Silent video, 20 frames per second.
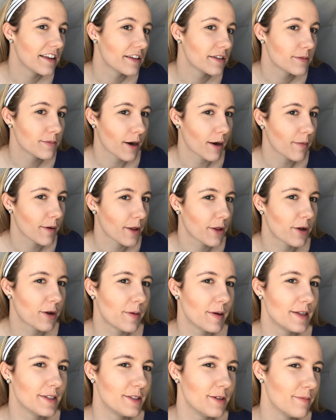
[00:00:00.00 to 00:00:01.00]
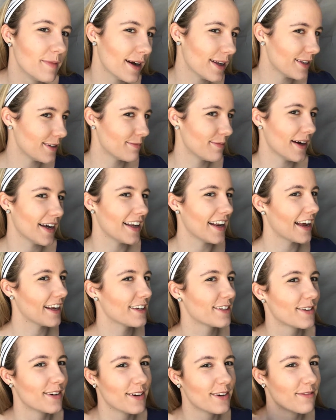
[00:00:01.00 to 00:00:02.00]
it's probably a little bit too much, but I
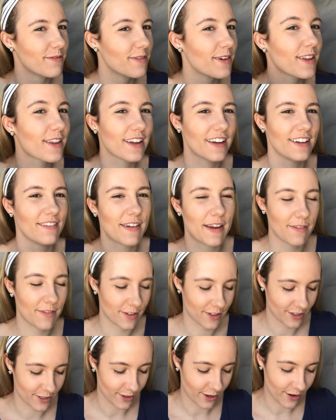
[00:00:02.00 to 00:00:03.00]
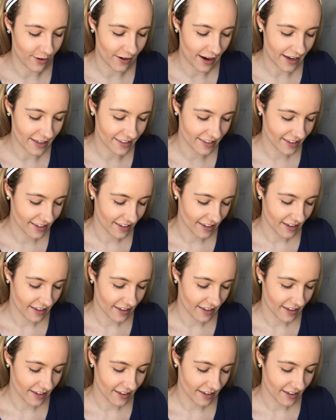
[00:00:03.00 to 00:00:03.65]
just wanted really to be able to show you guys.